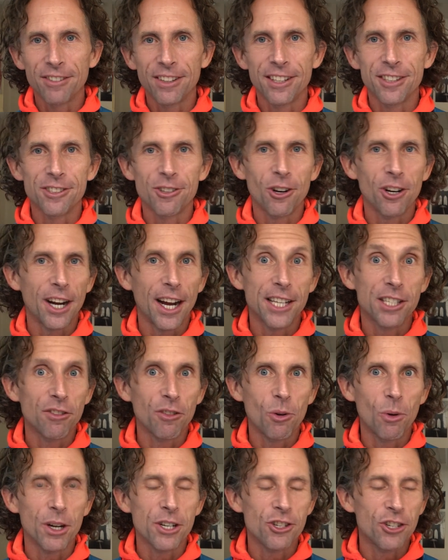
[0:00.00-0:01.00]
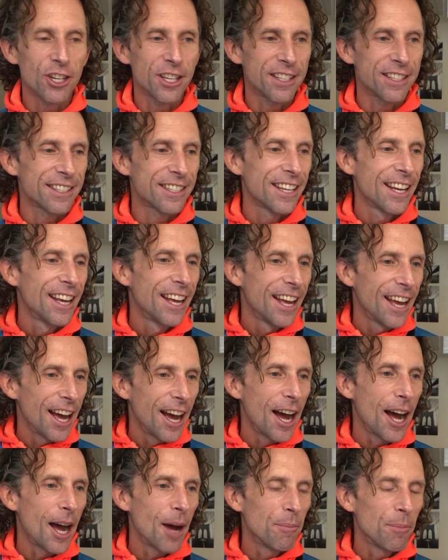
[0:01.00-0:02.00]
There's all kinds of questions,
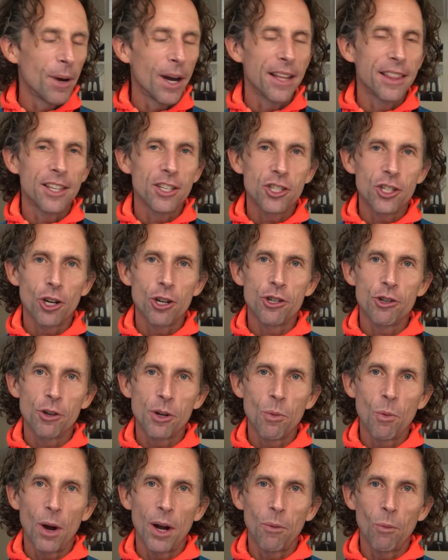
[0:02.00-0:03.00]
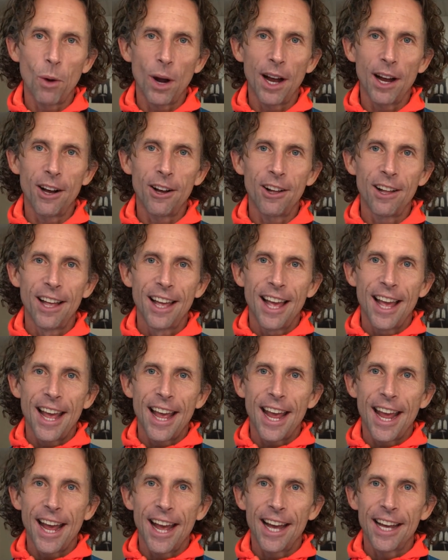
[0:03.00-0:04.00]
but the surgery went well,
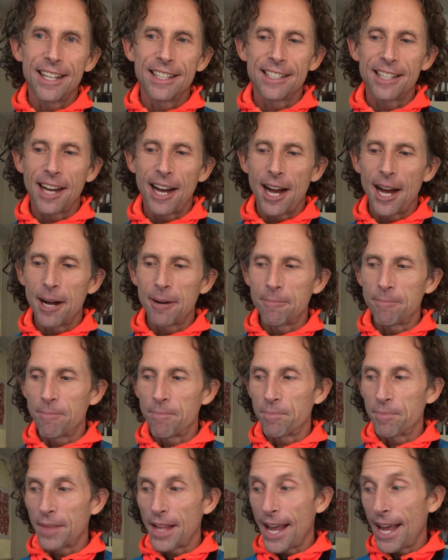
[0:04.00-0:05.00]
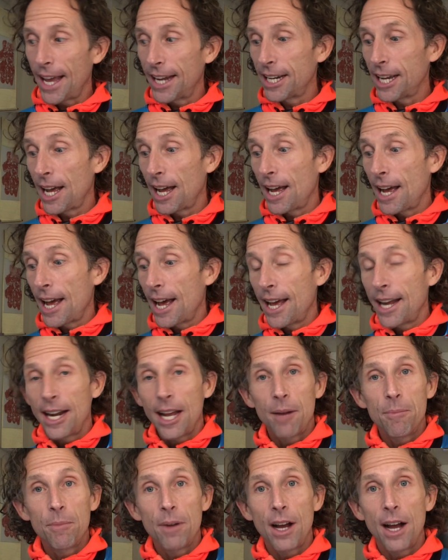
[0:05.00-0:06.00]
and
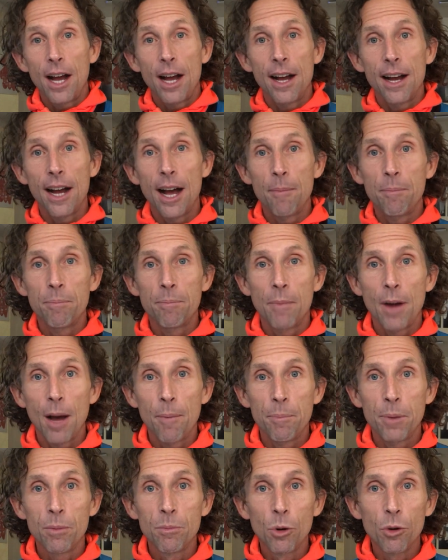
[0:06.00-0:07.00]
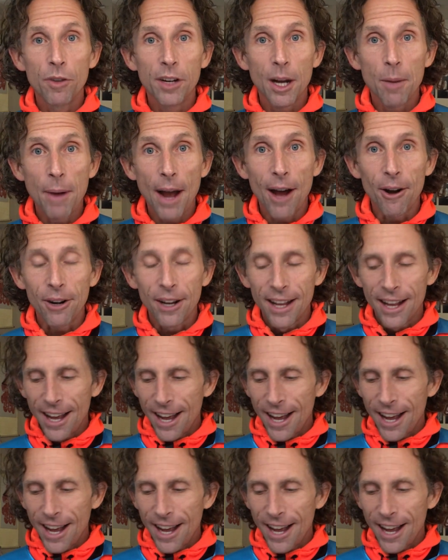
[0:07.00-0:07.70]
I'm up and moving about.